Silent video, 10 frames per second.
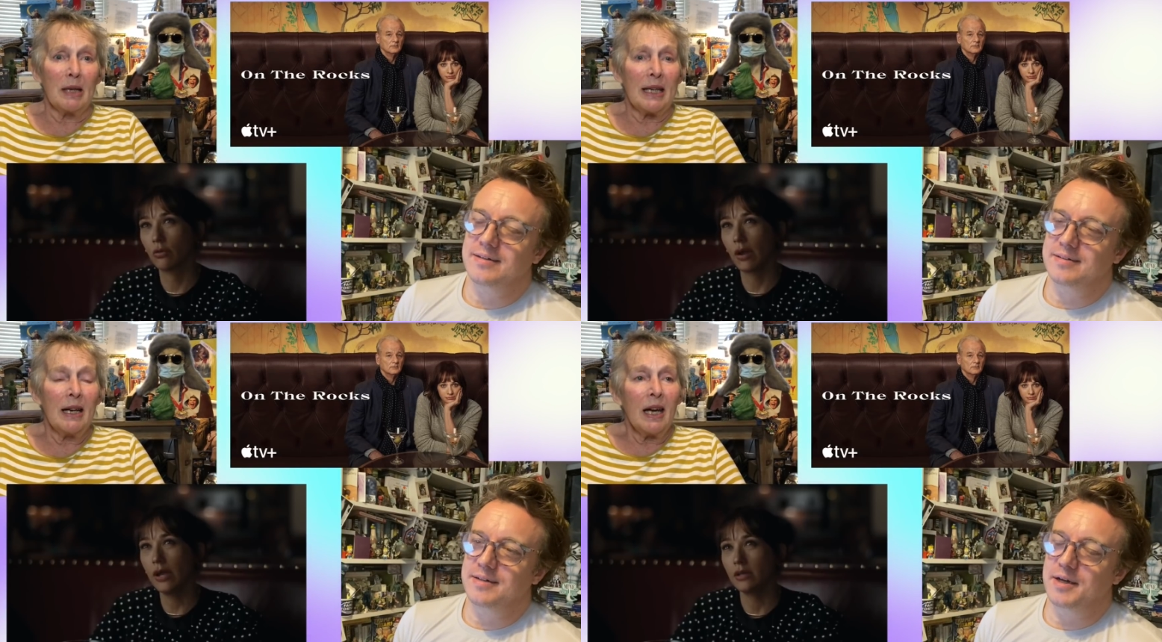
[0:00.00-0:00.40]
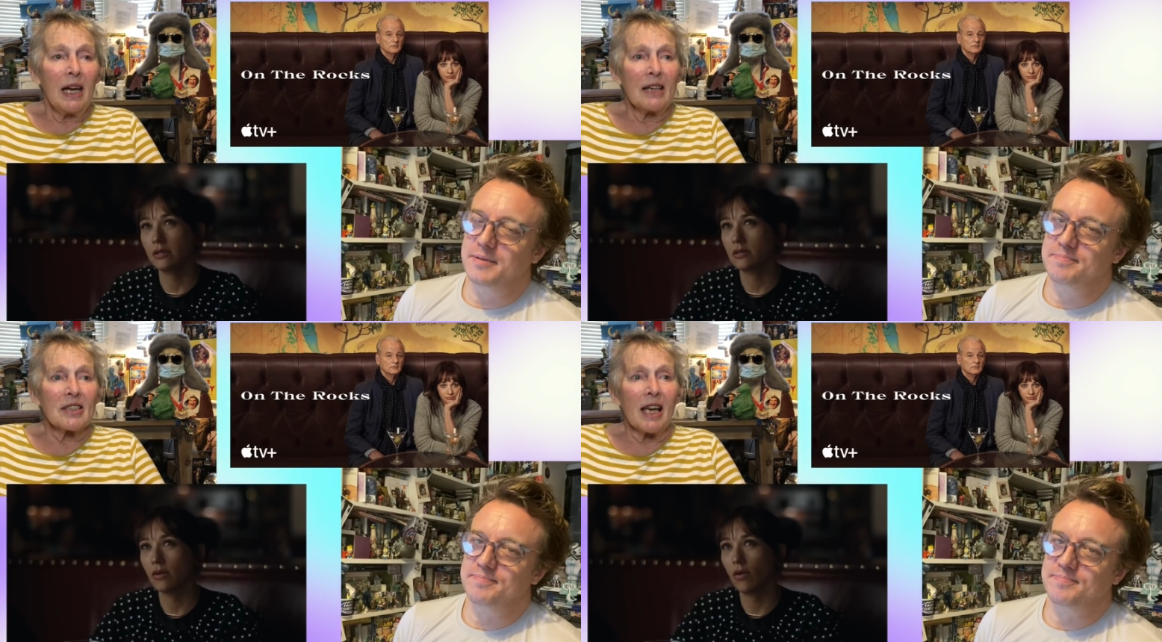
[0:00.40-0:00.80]
Speaker 1: me. No,
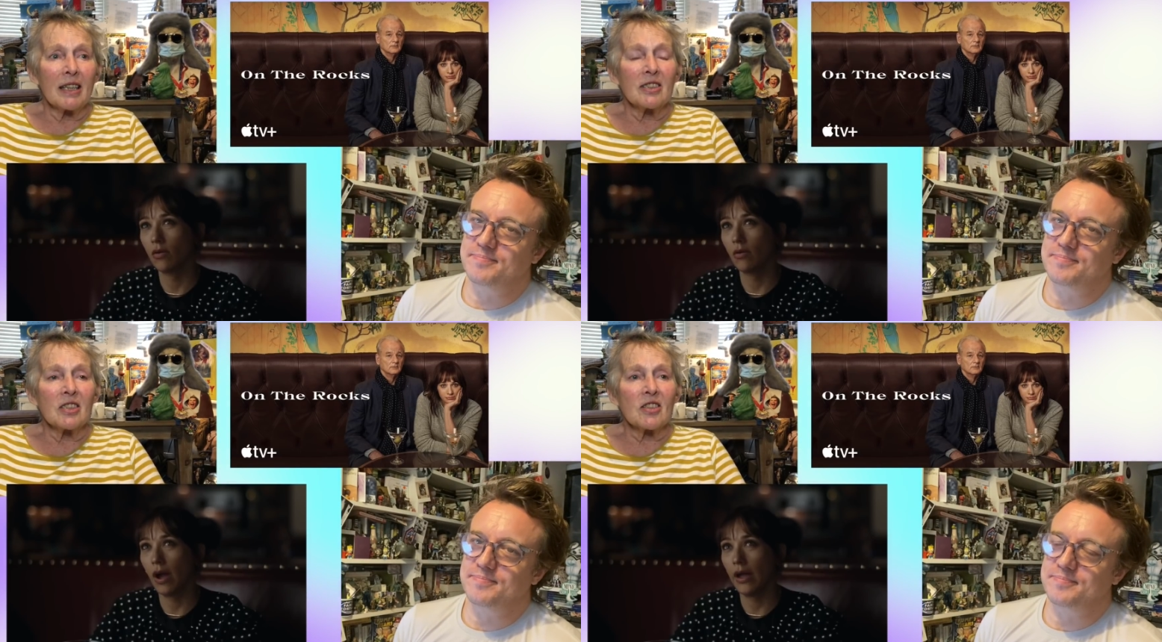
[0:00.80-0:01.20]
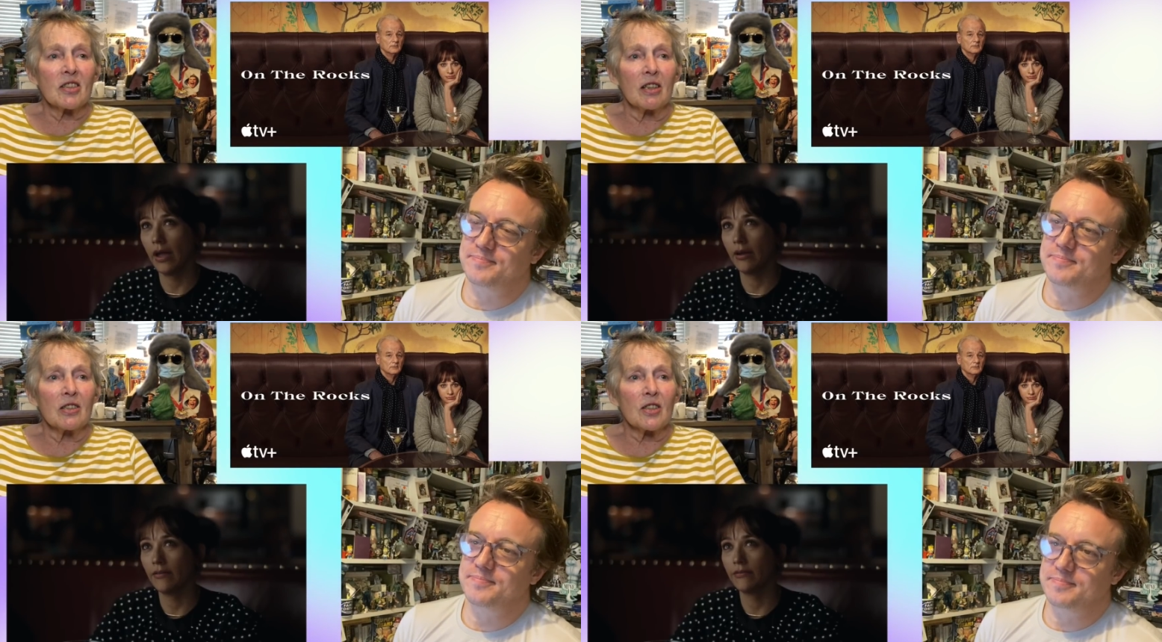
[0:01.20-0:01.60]
it's like a
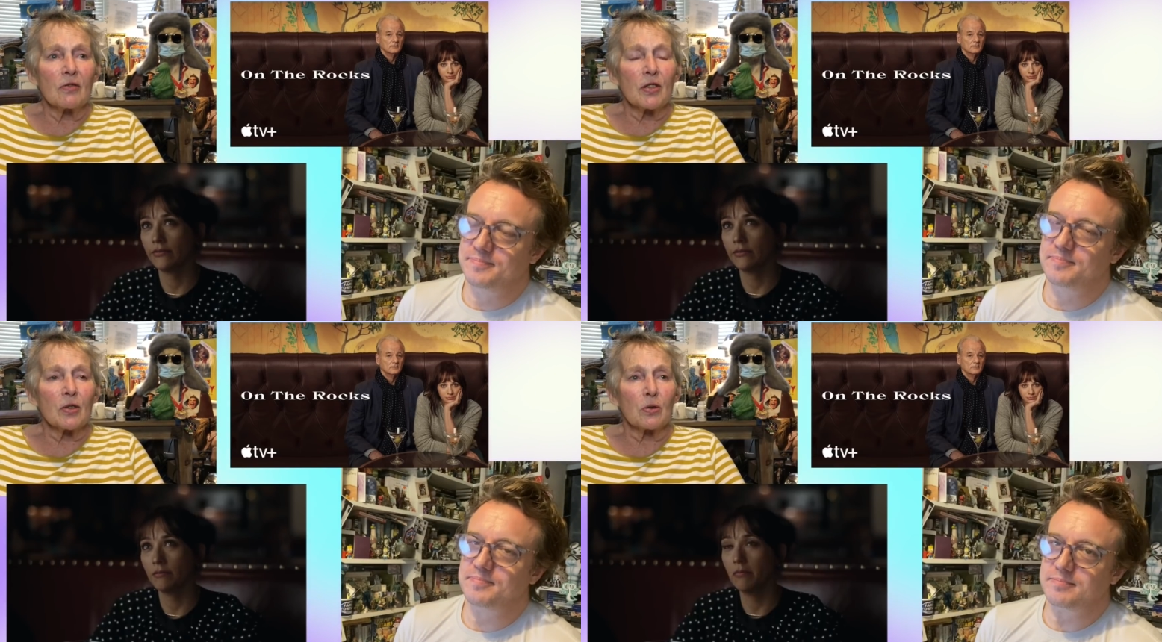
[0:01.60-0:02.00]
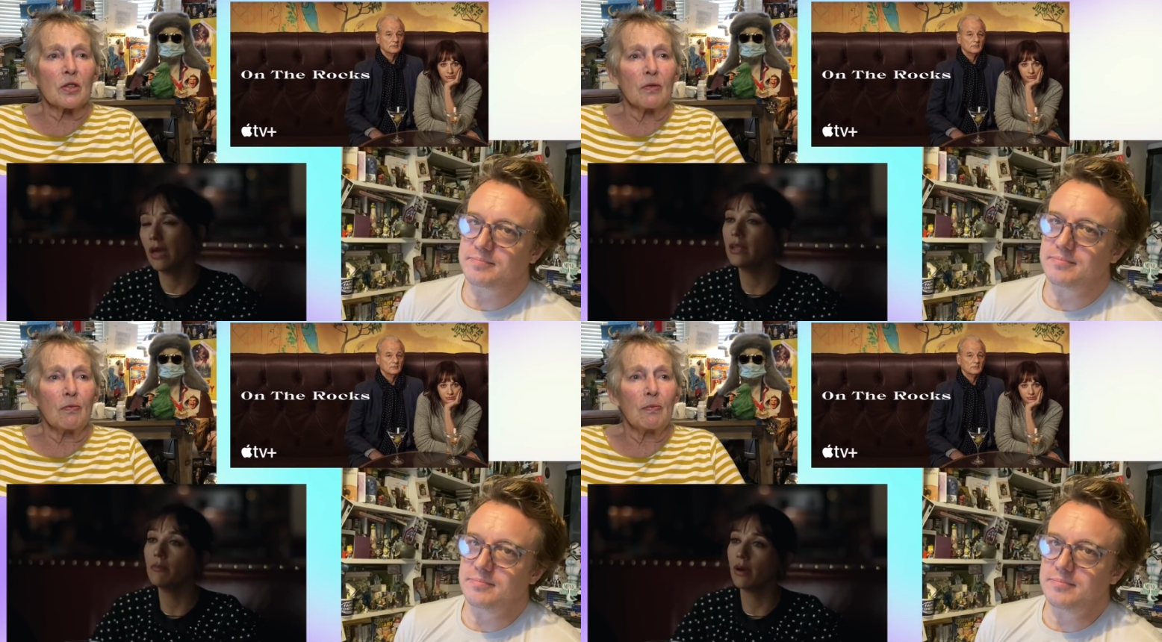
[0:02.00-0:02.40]
discursive sort
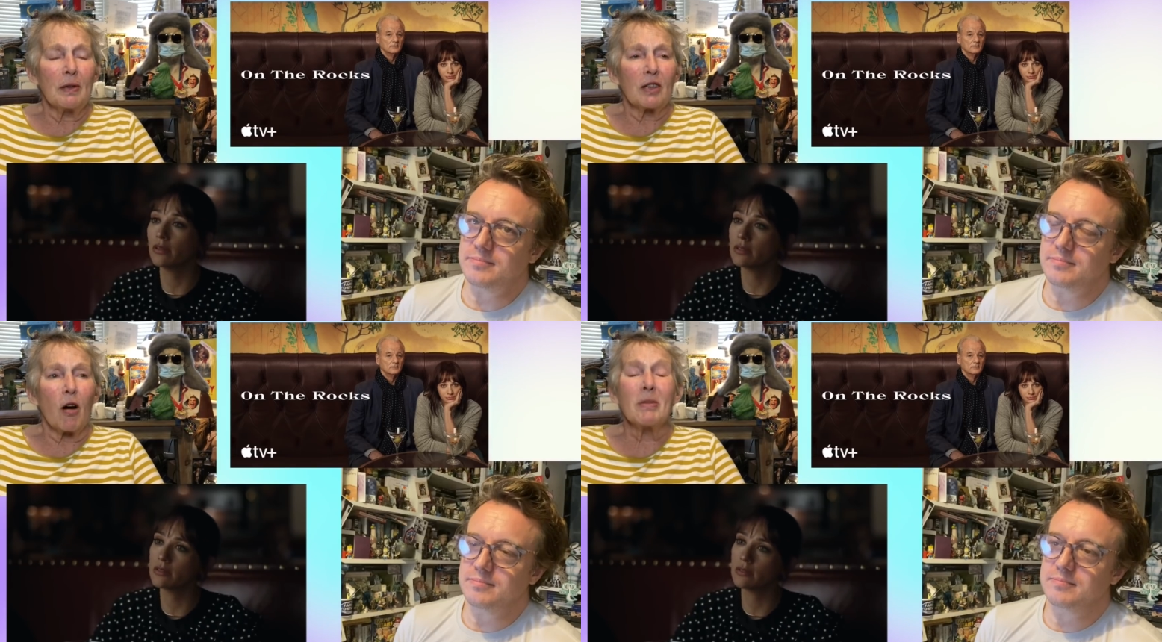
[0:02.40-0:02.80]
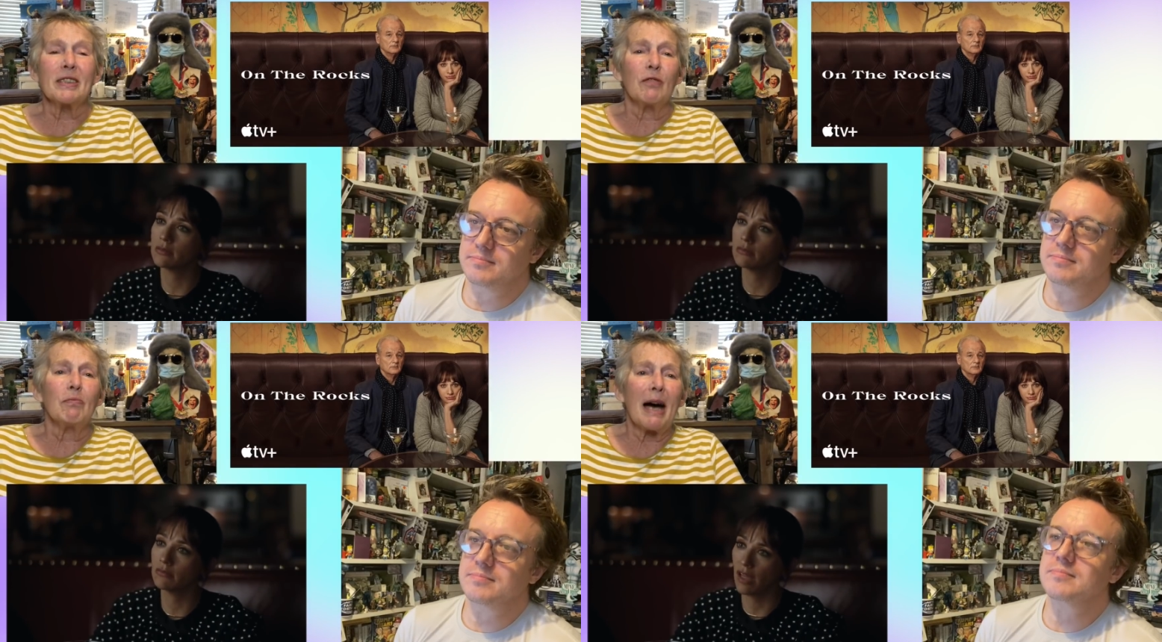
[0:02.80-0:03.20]
of comedy
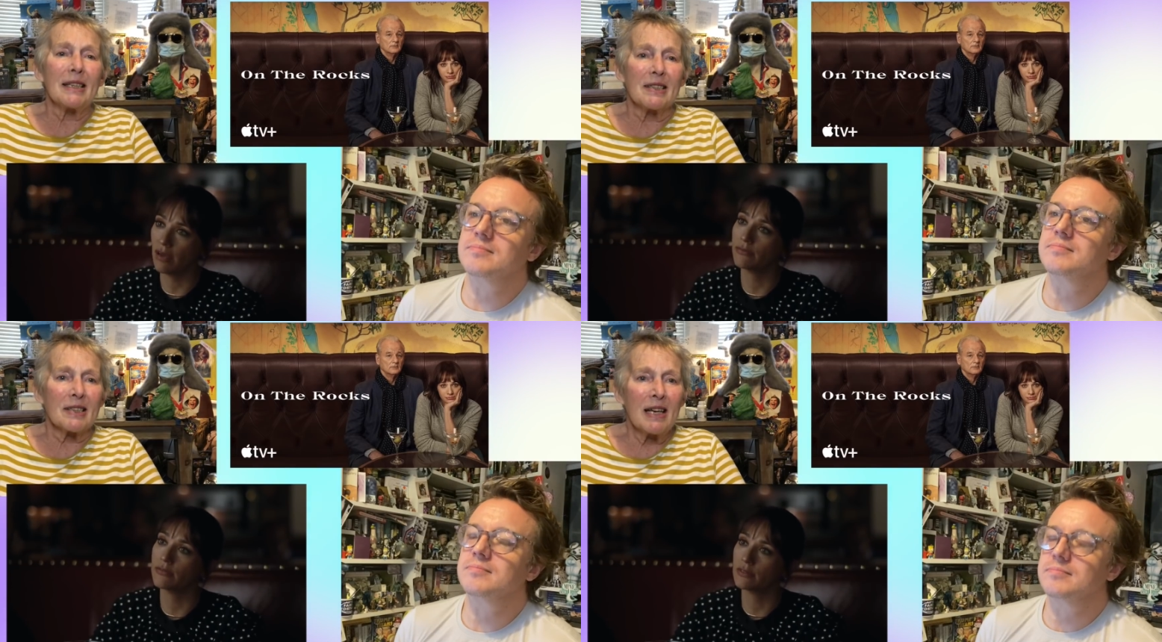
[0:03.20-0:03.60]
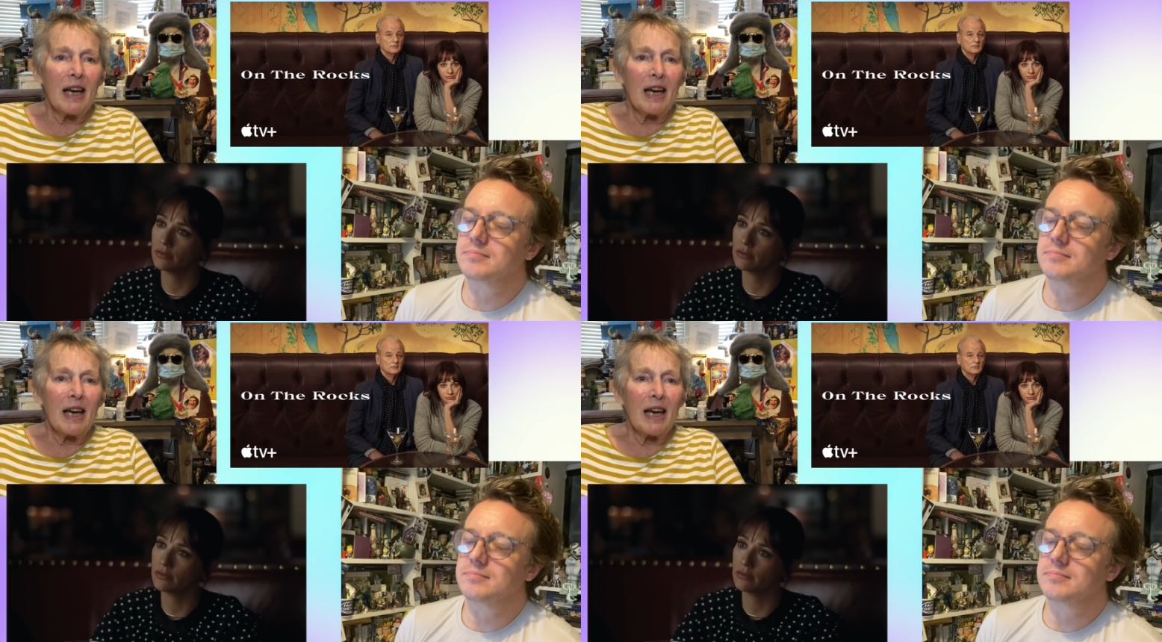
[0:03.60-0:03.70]
of manners.